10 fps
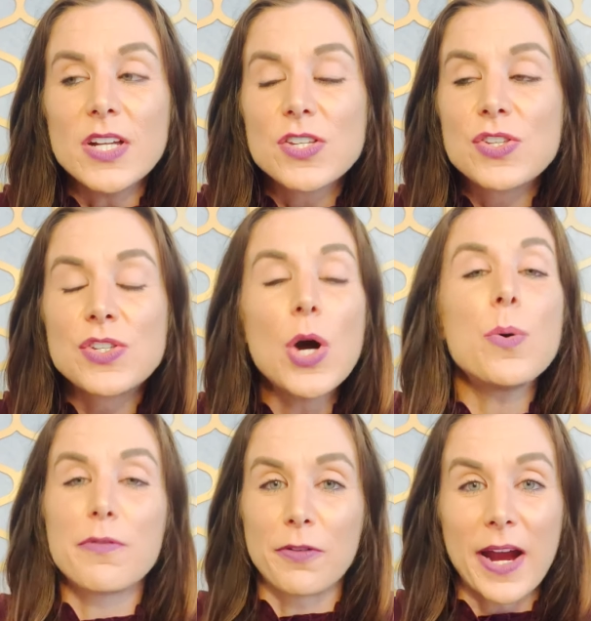
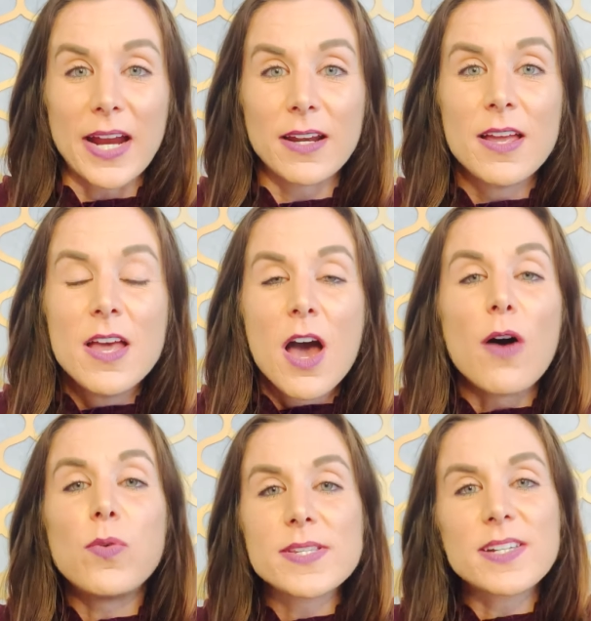so afraid
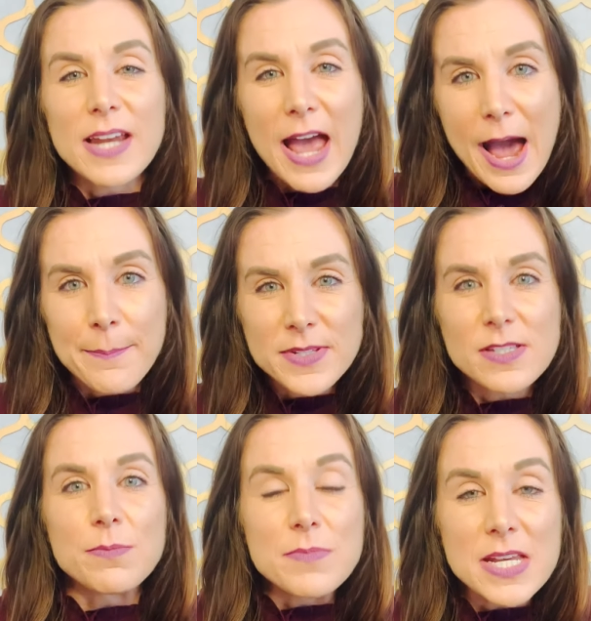of what's going to happen
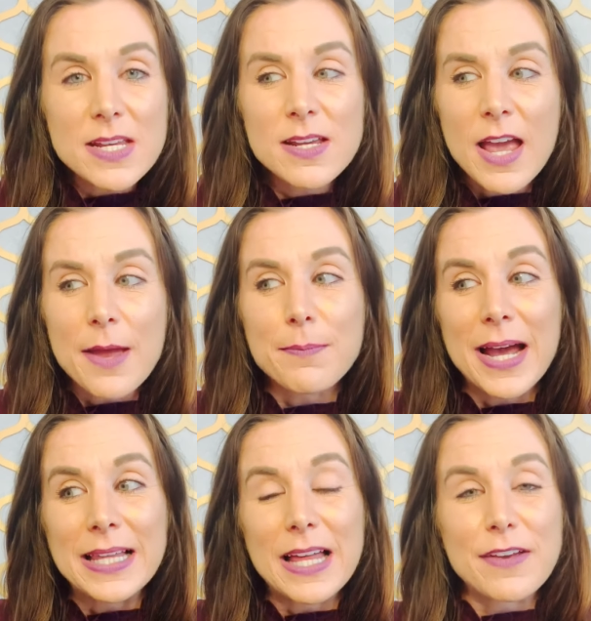to me and
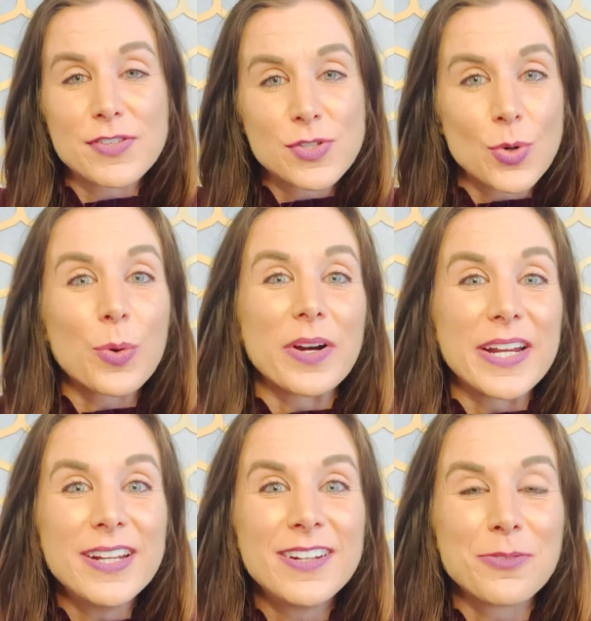my life
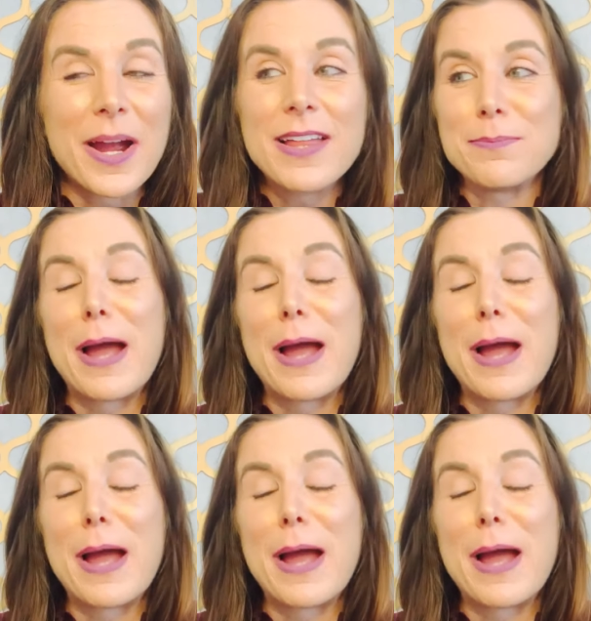story, right?